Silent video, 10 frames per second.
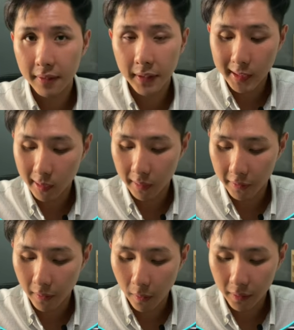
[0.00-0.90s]
First
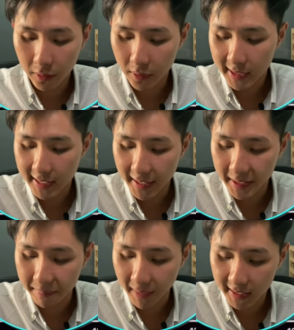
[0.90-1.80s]
of all, you just set
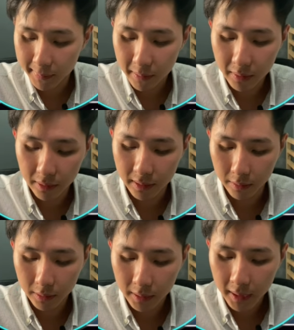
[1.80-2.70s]
the maximum to
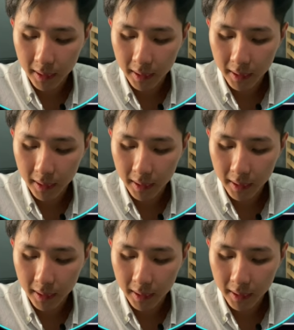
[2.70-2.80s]
0,